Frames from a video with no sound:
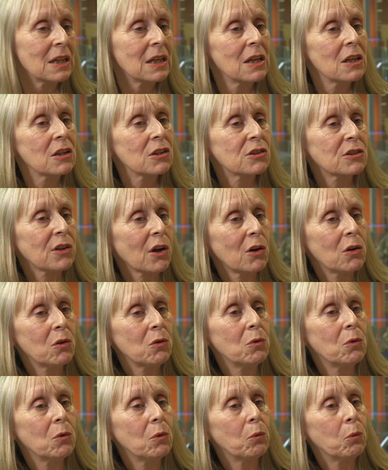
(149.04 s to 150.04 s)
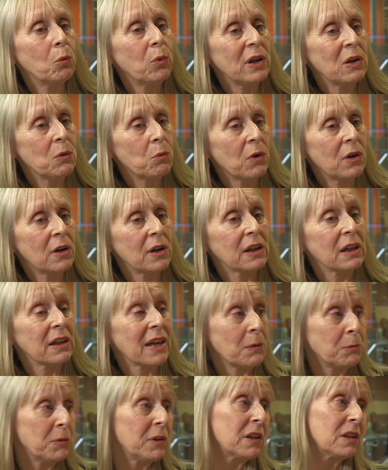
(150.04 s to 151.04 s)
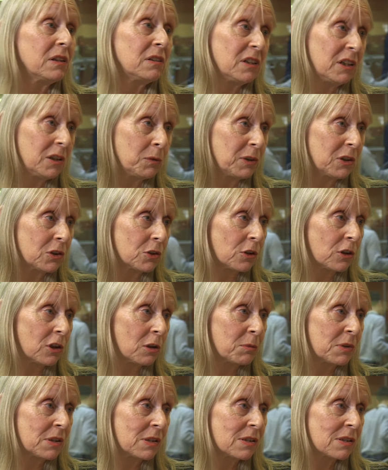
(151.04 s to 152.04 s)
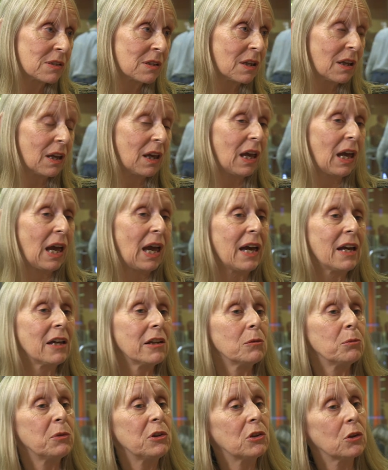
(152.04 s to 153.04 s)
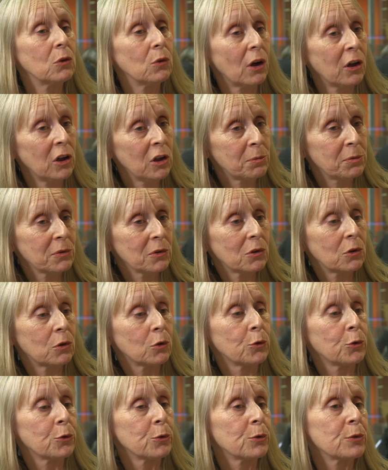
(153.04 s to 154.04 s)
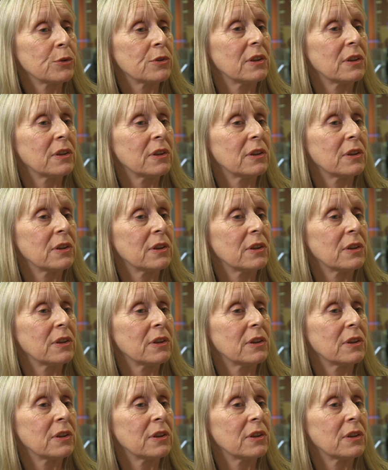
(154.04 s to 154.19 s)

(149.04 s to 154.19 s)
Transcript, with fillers: So we work again with the continuing dramas and we do open calls,